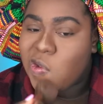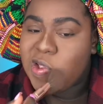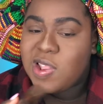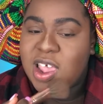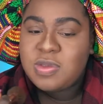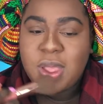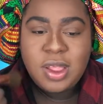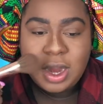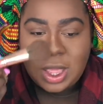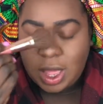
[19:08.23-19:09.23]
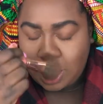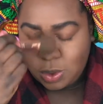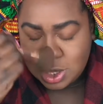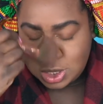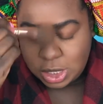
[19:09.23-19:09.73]
The last palette I got
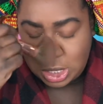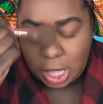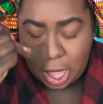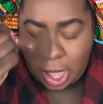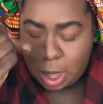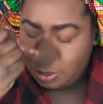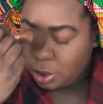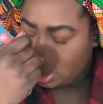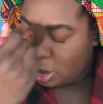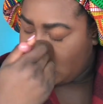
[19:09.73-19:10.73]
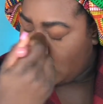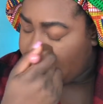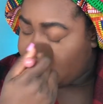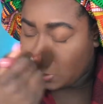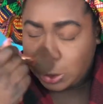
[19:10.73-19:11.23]
was the Abra, I
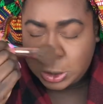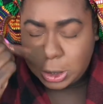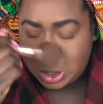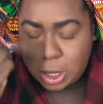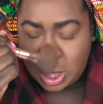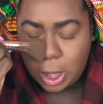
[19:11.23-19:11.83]
have no idea,